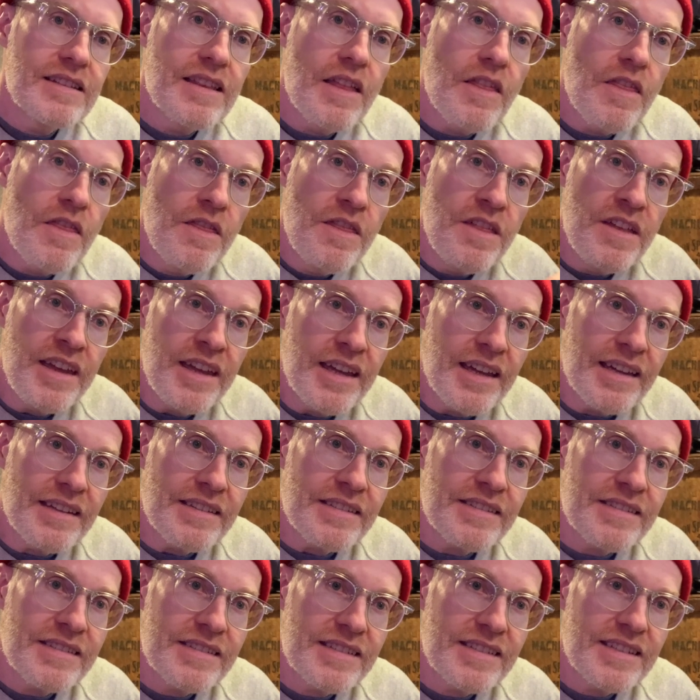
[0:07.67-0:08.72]

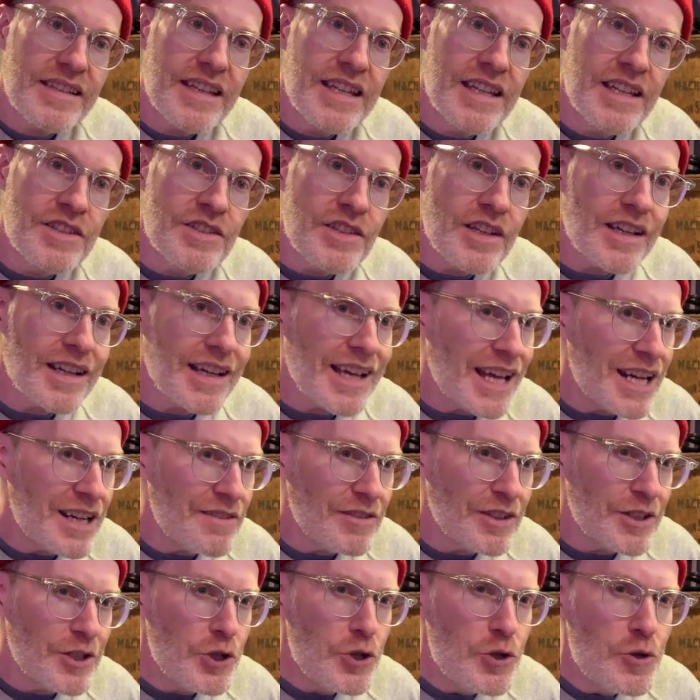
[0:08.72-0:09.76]
This is a kind
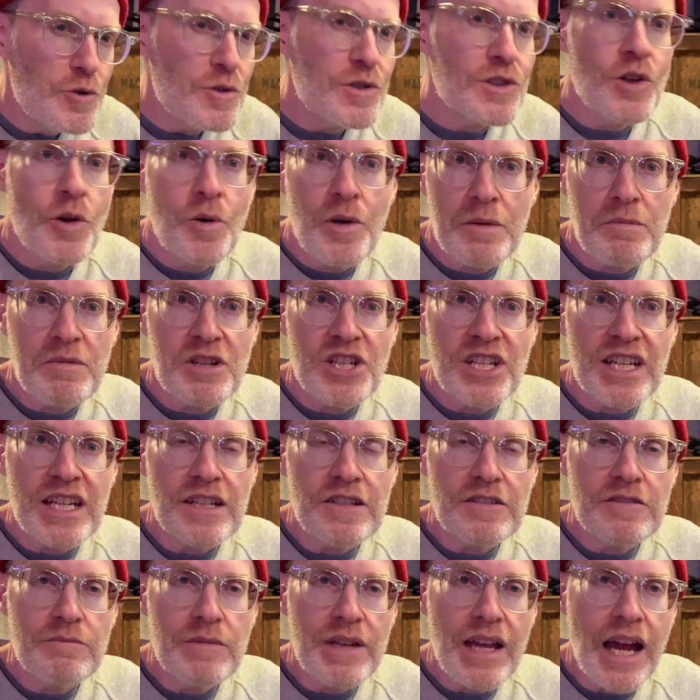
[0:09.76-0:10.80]
of a new sewing machine
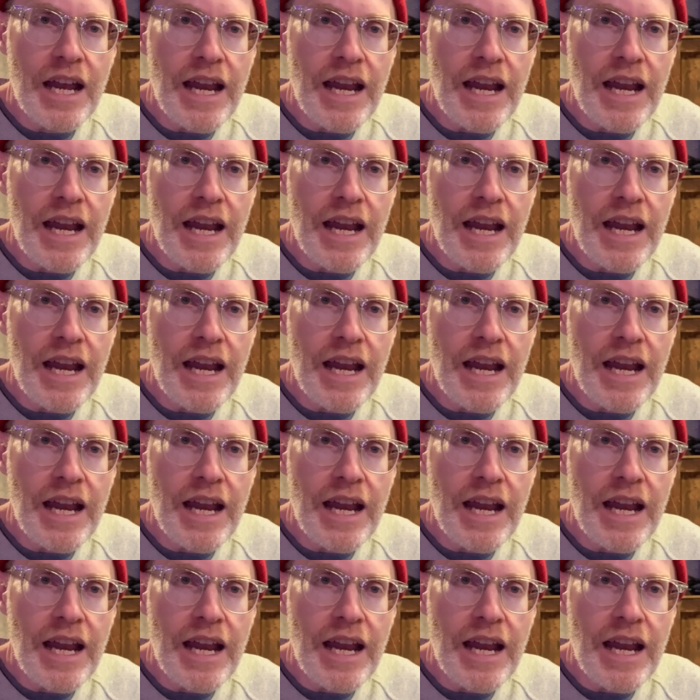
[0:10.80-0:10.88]
to me.